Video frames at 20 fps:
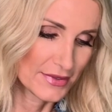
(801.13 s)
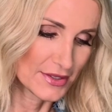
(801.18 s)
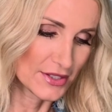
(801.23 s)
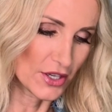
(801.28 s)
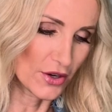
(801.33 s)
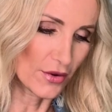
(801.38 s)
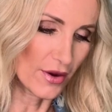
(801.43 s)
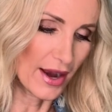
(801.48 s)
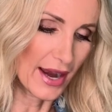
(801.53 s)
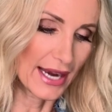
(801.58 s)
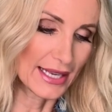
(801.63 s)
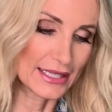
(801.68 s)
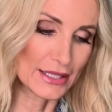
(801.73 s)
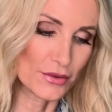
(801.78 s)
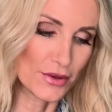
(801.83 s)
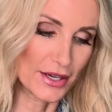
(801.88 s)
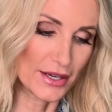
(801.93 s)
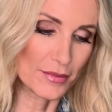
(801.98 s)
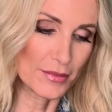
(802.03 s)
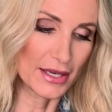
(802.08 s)
So I
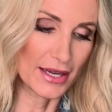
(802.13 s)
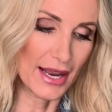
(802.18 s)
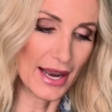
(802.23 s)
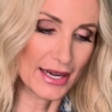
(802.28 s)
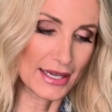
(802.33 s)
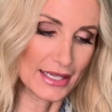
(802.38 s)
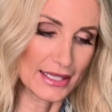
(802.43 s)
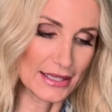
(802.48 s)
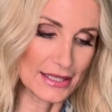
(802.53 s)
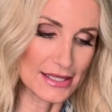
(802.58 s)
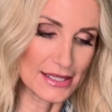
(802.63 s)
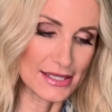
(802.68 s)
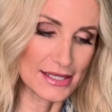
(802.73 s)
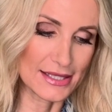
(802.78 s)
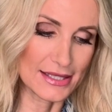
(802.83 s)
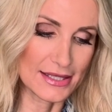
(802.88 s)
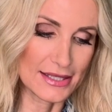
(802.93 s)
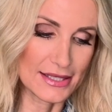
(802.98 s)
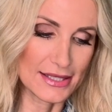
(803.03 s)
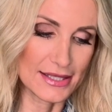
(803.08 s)
highly recommend adding
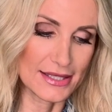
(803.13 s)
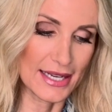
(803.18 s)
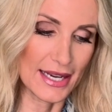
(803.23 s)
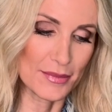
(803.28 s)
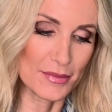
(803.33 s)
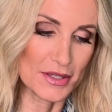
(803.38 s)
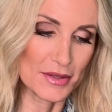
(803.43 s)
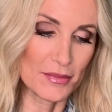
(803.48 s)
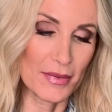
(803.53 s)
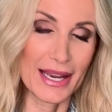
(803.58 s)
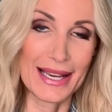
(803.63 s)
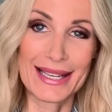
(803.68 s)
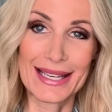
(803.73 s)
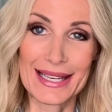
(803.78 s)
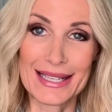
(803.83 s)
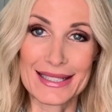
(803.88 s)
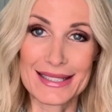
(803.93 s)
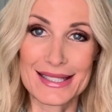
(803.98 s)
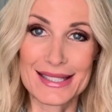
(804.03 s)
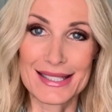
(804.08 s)
this statement
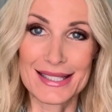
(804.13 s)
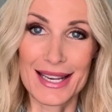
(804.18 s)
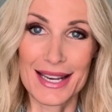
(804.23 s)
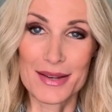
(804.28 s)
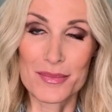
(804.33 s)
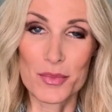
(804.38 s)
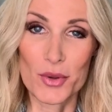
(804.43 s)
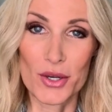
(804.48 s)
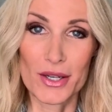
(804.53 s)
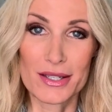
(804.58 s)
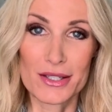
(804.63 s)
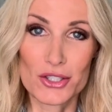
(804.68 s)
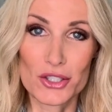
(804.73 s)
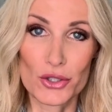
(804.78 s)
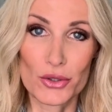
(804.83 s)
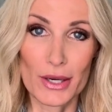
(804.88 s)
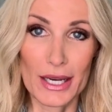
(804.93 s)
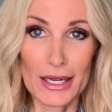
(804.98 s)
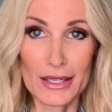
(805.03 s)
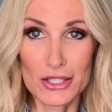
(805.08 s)
making snake print
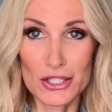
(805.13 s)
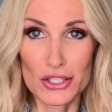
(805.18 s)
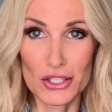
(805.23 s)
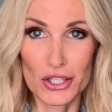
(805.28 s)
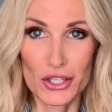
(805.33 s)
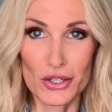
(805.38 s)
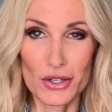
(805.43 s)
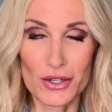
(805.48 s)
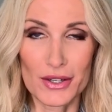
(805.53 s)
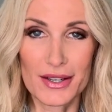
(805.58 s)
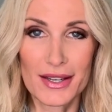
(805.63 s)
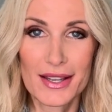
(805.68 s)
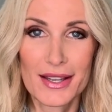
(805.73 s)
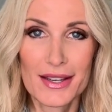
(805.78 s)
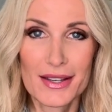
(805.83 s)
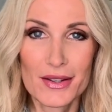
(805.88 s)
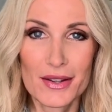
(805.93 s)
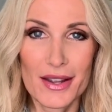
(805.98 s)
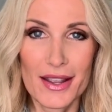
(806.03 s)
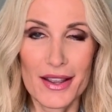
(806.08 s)
trench to your
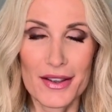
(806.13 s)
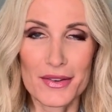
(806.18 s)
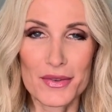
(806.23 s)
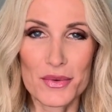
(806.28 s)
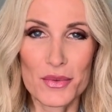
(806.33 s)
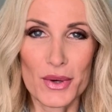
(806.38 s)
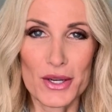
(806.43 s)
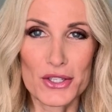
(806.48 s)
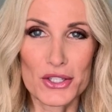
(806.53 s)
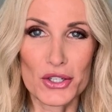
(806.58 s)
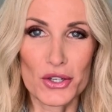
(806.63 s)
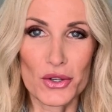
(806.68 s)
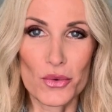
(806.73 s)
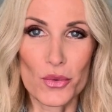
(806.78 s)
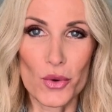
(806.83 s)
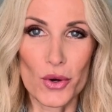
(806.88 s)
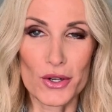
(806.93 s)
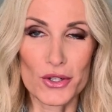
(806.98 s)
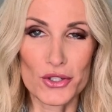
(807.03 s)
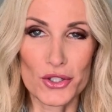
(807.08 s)
uh,
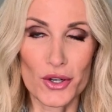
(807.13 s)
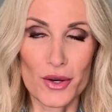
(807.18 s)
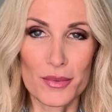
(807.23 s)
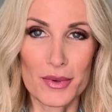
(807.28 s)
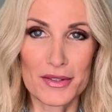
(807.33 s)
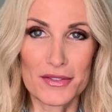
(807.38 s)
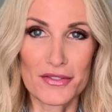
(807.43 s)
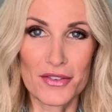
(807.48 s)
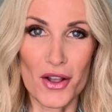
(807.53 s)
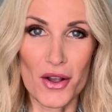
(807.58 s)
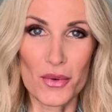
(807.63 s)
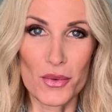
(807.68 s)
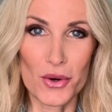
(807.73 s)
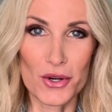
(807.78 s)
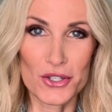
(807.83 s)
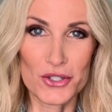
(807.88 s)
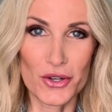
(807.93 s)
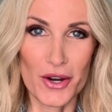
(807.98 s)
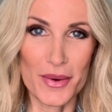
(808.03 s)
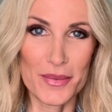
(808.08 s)
winter wardrobe and fall
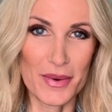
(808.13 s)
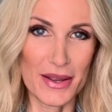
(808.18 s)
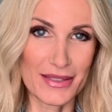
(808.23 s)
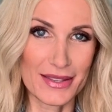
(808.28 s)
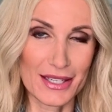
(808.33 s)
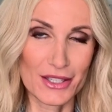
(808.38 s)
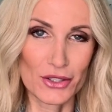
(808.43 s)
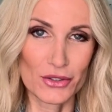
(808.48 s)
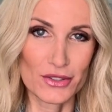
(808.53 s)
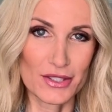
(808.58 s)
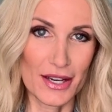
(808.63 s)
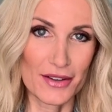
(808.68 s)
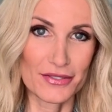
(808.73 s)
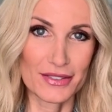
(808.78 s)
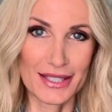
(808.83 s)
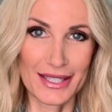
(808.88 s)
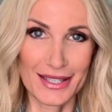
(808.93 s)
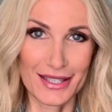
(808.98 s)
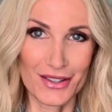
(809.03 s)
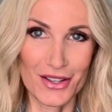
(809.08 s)
wardrobe. I think you'll
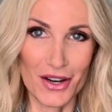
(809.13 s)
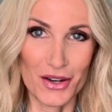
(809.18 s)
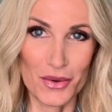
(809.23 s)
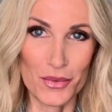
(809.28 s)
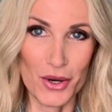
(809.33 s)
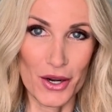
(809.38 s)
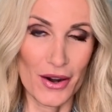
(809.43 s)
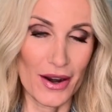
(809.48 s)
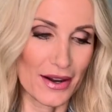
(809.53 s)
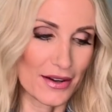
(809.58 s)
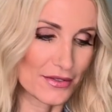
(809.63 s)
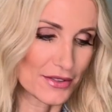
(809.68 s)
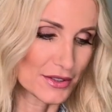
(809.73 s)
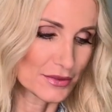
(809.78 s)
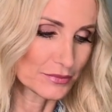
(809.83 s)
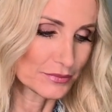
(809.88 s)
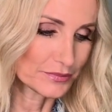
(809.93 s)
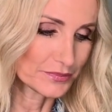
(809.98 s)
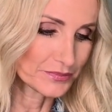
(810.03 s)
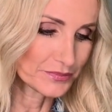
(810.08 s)
definitely get a lot of wear out of
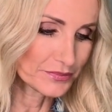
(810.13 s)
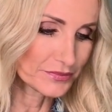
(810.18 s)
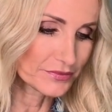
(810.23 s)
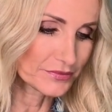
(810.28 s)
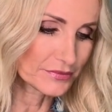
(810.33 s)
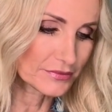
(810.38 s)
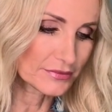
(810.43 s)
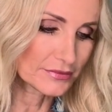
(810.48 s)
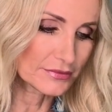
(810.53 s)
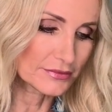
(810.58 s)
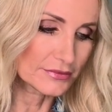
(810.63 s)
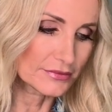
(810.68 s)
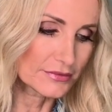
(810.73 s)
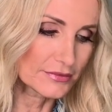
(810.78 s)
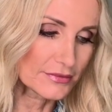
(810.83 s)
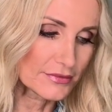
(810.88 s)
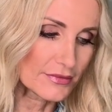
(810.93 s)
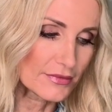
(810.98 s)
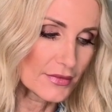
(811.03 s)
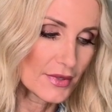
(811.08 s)
it.
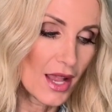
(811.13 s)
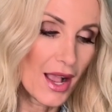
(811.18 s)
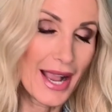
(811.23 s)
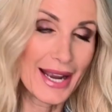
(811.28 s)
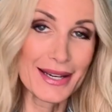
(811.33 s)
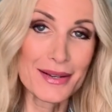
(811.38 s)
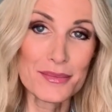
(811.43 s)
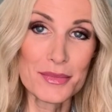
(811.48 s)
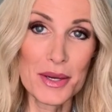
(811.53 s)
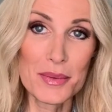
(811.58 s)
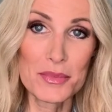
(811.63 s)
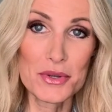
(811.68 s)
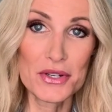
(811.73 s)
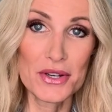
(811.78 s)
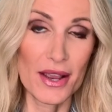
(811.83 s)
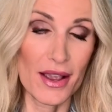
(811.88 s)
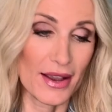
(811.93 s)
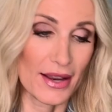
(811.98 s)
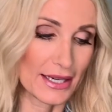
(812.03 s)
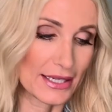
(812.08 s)
Item number
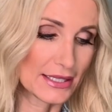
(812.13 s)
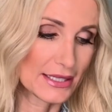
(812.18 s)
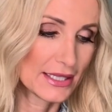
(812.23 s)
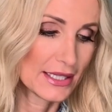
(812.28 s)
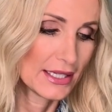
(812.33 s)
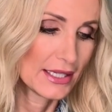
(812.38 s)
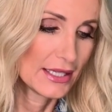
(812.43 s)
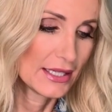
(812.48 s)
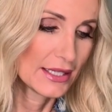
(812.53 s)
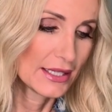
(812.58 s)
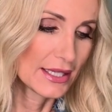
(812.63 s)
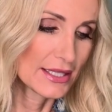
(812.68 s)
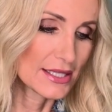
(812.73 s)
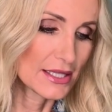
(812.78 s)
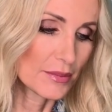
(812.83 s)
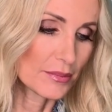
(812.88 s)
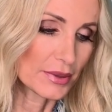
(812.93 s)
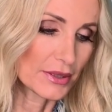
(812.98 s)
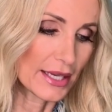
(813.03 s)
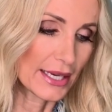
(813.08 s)
nine
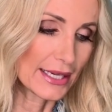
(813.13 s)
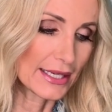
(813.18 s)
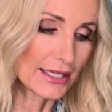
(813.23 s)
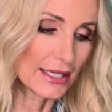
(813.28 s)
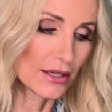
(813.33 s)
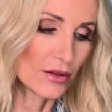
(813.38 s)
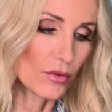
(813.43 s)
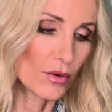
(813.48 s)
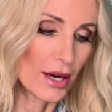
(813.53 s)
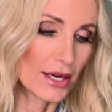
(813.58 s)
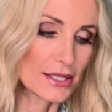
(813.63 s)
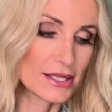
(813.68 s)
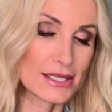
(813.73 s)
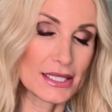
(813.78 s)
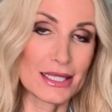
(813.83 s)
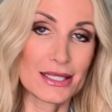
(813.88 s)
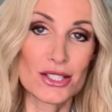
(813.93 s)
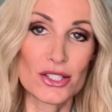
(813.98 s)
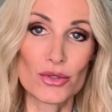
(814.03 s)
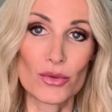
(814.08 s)
is a blank
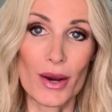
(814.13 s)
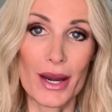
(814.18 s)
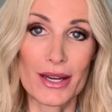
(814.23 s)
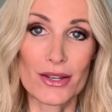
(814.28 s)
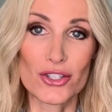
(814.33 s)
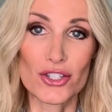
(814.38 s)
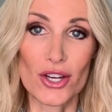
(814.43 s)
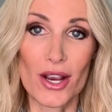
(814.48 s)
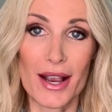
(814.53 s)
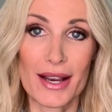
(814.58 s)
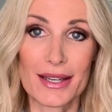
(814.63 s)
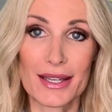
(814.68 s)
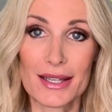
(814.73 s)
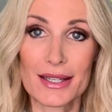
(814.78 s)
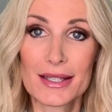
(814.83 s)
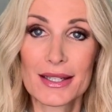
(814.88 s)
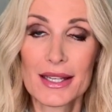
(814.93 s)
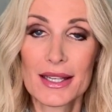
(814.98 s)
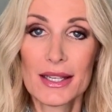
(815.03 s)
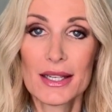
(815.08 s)
NYC suede
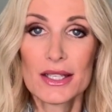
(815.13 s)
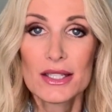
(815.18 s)
jacket.